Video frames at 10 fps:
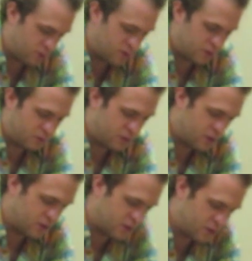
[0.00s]
this,
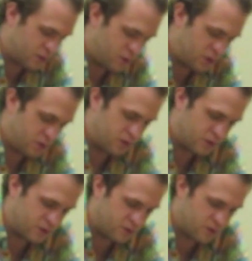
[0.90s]
because you're going to be doing
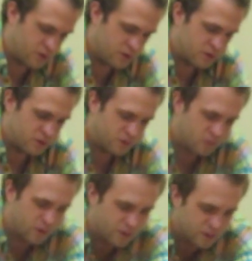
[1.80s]
this over the course of 2
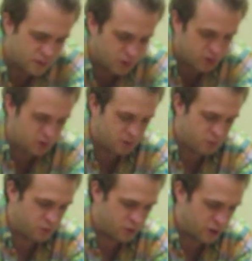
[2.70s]
weeks. Come here, good
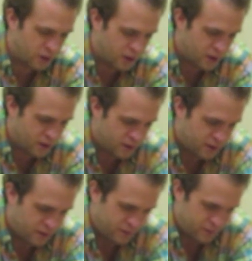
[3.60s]
boy.
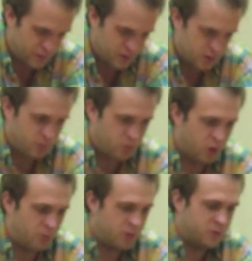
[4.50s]
Pull
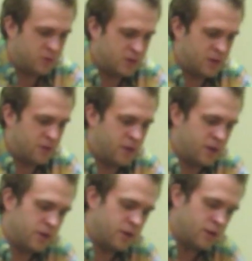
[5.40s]
him up just like
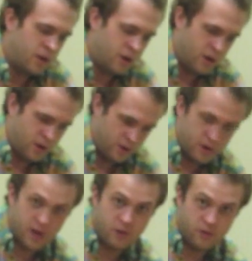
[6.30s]
regular.
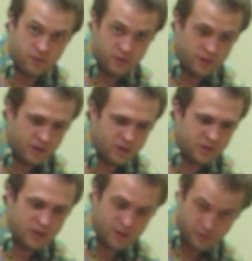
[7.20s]
Now, here's the
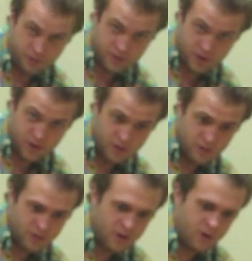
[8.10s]
tail fur.
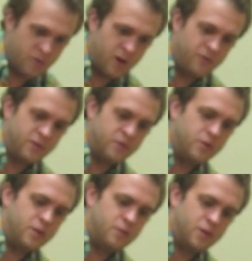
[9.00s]
Obviously we
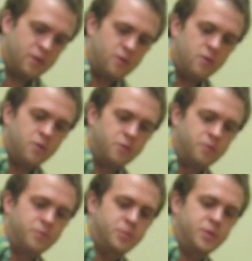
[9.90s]
need to make the hole a little
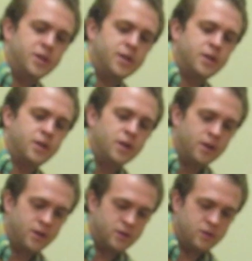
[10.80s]
bigger,
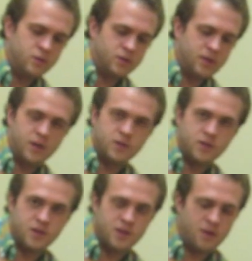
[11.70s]
so just kind of
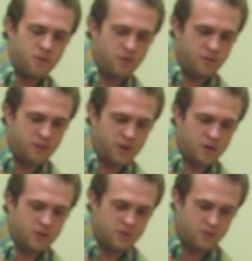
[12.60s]
stretch it out with your
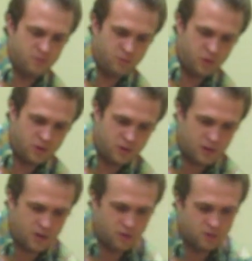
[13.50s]
fingers. Put the
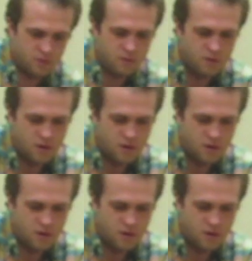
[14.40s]
tail through,